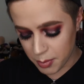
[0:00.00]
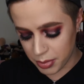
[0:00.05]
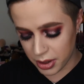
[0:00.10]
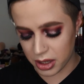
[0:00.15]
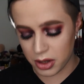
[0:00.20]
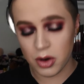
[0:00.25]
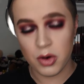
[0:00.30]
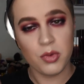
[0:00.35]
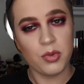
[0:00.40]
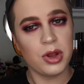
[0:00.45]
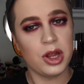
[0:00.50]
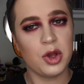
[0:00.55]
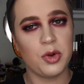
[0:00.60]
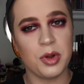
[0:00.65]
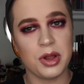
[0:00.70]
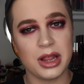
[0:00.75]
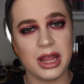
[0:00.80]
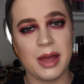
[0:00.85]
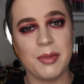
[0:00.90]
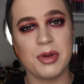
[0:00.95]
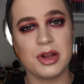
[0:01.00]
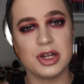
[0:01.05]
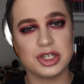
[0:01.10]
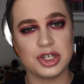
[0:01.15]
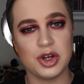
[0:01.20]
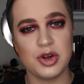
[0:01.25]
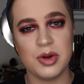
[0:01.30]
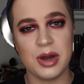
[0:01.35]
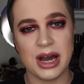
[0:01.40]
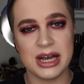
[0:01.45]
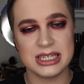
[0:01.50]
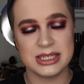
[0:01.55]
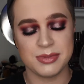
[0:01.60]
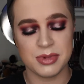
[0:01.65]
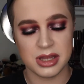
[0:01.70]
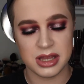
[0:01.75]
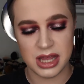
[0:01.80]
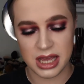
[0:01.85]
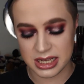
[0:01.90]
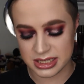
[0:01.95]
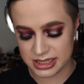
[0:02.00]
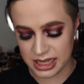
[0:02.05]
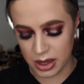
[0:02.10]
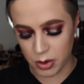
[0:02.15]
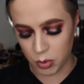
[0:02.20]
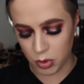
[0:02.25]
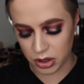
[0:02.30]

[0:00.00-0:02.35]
But really quickly, I'm going to show you guys some of the things that